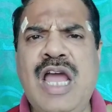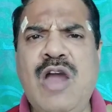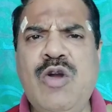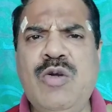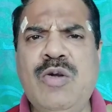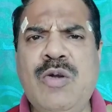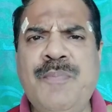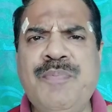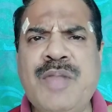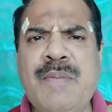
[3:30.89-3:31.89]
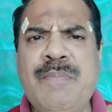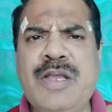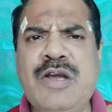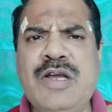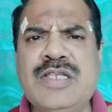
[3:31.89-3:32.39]
how
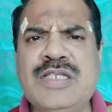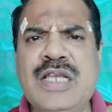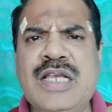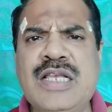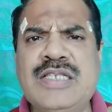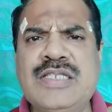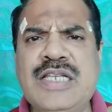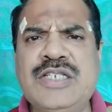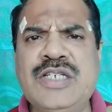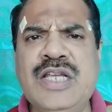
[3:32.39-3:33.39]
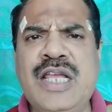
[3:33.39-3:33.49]
because such